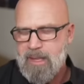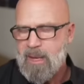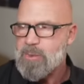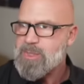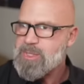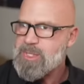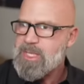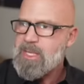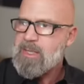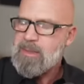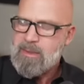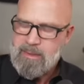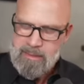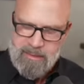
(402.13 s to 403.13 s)
was skiing
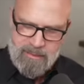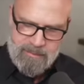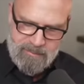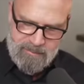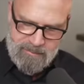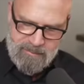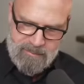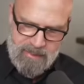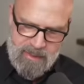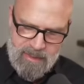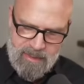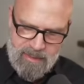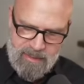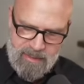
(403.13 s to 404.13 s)

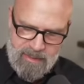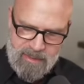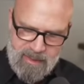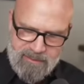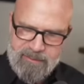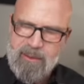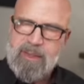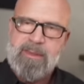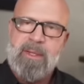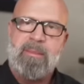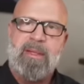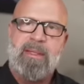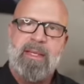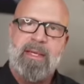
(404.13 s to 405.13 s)
and I fucked up
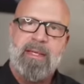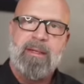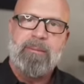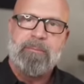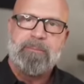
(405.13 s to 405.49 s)
my leg.